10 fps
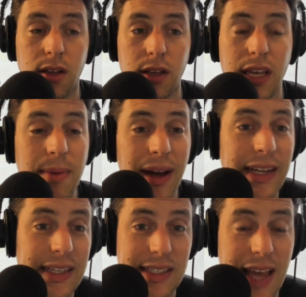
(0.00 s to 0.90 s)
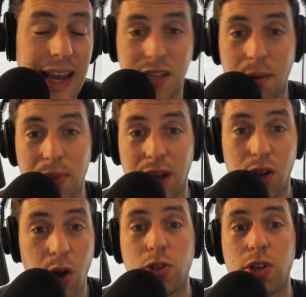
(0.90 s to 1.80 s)
he might need to take something
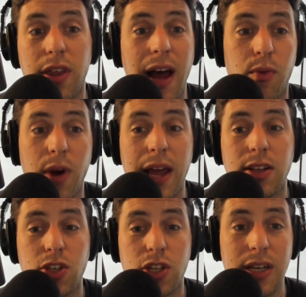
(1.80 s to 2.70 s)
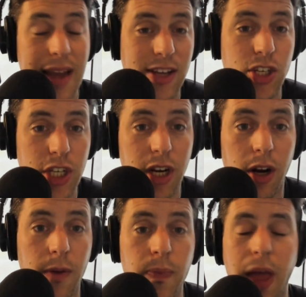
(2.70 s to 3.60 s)
closer to that range next
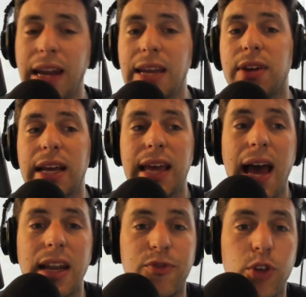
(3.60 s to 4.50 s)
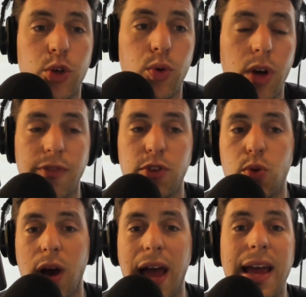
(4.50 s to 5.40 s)
year. And even again, if you
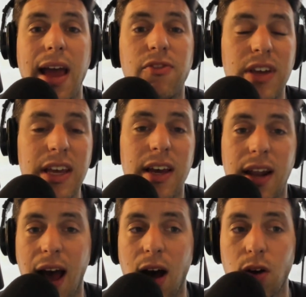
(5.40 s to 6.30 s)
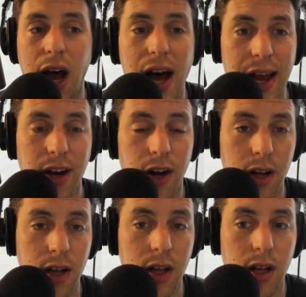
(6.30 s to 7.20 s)
AAV it out
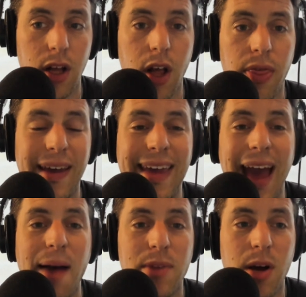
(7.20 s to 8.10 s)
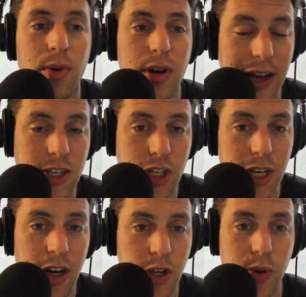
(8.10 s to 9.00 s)
higher, the cap number next
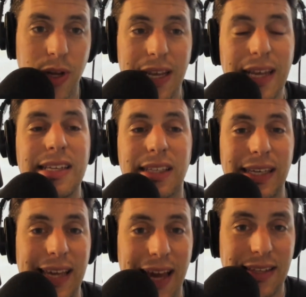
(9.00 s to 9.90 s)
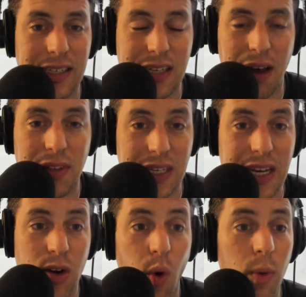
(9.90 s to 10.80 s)
year, you could easily get to
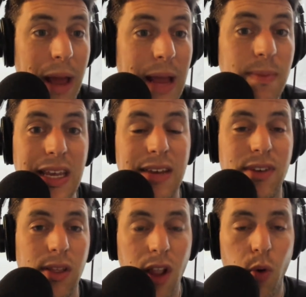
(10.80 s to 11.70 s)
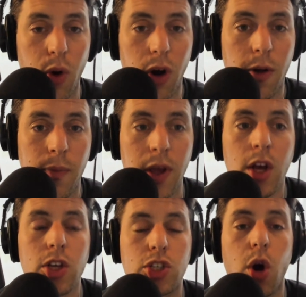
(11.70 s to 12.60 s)
17 or maybe even lower.
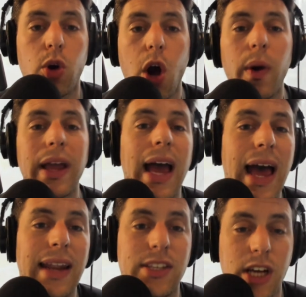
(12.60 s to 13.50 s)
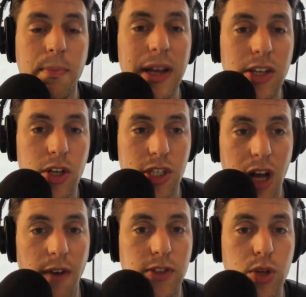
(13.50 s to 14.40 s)
So going ahead to commit
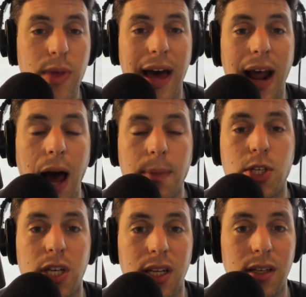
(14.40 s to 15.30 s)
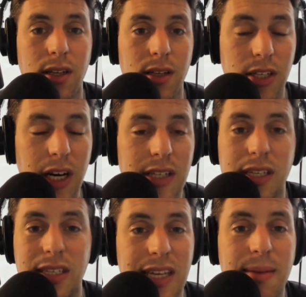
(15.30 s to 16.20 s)
yourself to that option
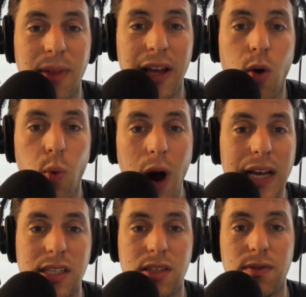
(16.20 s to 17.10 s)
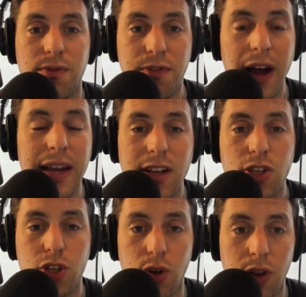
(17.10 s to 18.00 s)
doesn't seem like a wise
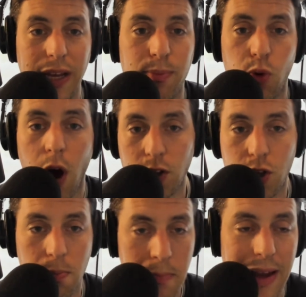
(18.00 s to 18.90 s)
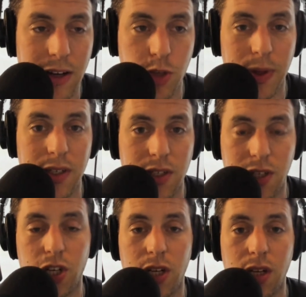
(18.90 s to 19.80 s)
financial, like, roster management
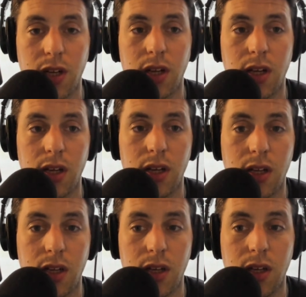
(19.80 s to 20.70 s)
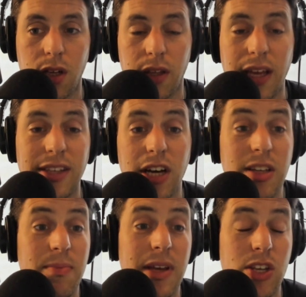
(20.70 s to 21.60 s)
decision. That
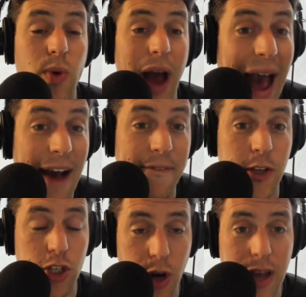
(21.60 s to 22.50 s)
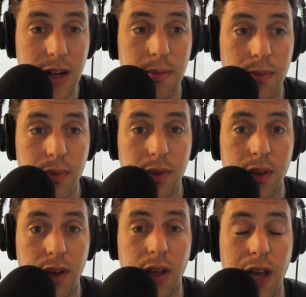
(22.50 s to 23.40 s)
doesn't mean you have to trade him.
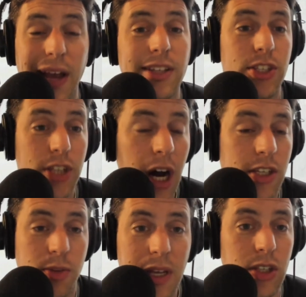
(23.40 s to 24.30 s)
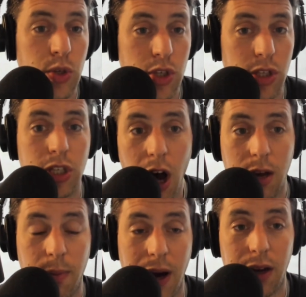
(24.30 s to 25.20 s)
It does mean you should
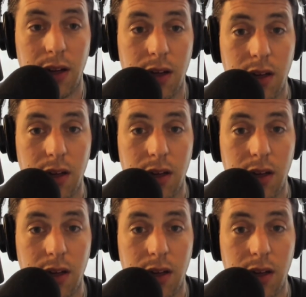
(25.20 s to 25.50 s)
talk about it.